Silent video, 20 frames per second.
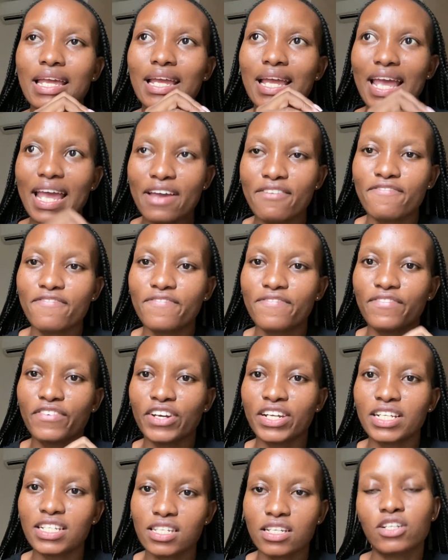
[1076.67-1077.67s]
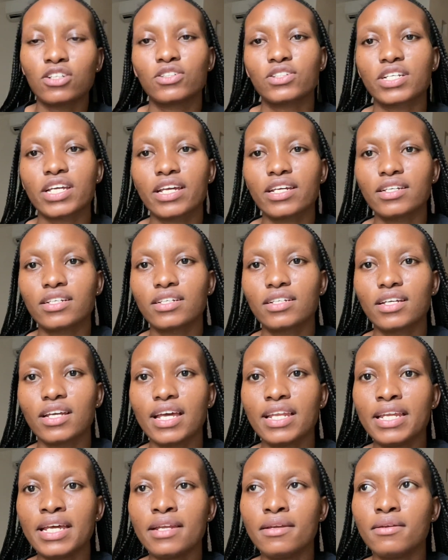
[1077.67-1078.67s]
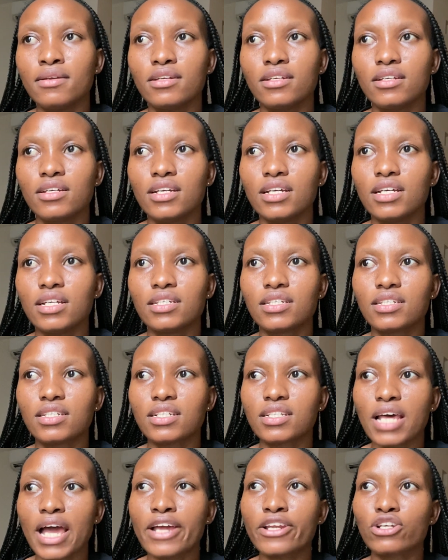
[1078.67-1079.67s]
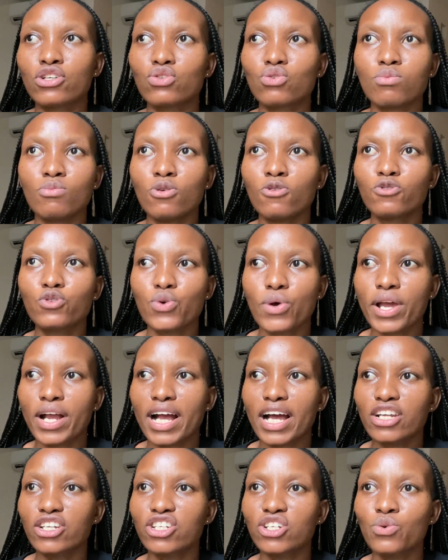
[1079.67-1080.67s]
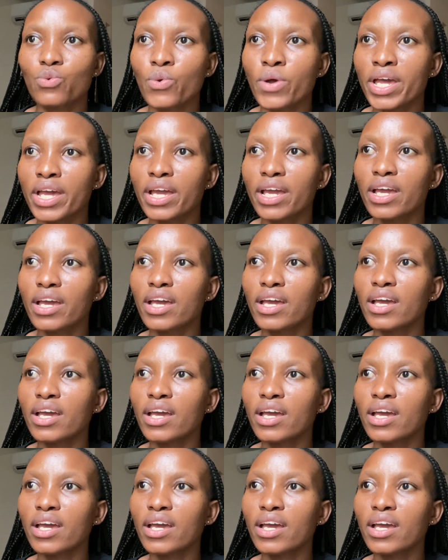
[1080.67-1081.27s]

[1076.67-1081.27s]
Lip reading: every single day, and then deciding to move to a country where